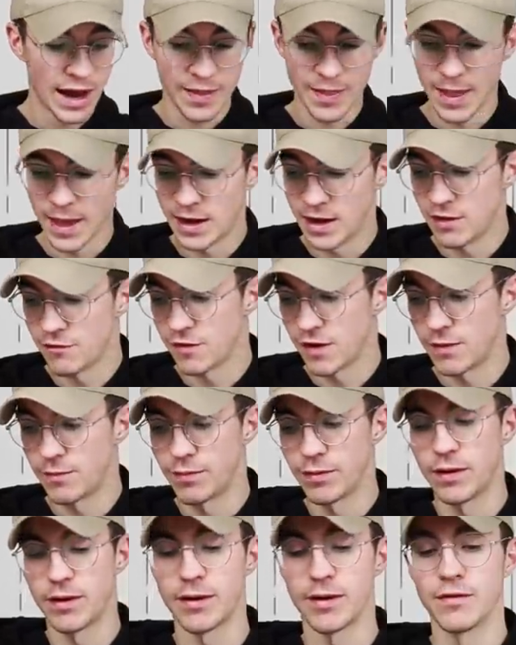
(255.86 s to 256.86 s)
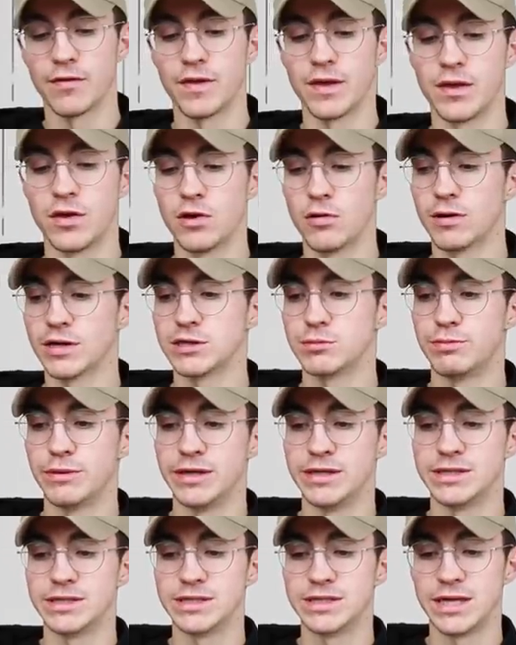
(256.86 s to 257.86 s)
And then if I plug the
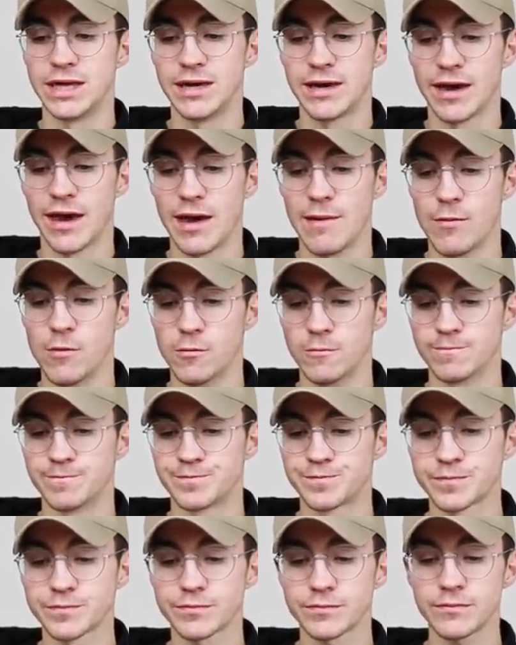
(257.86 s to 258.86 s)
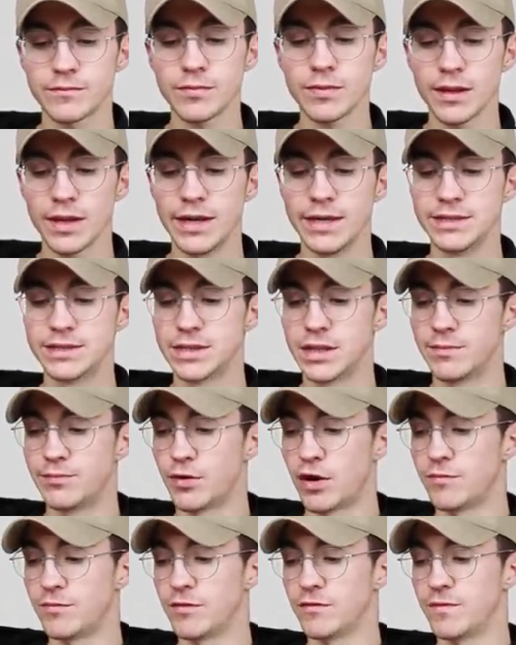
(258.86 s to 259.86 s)
USB-C cable into the
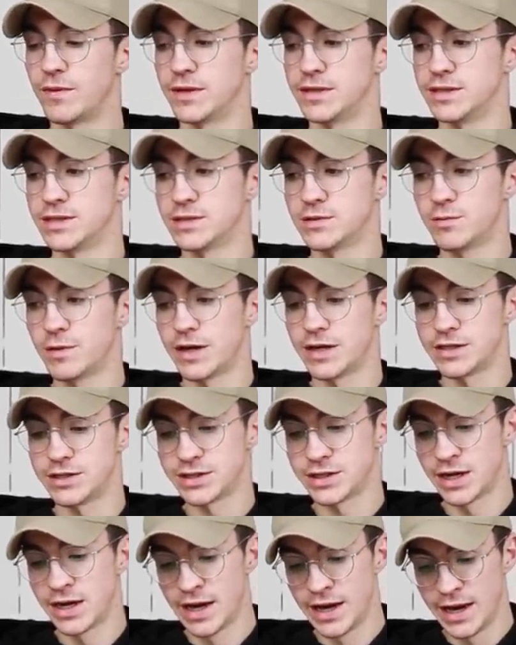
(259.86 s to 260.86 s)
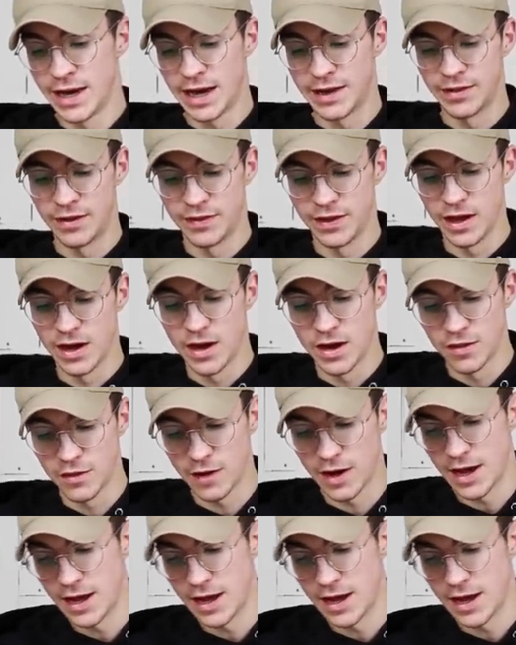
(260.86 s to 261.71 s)
bottom of my switch and then the other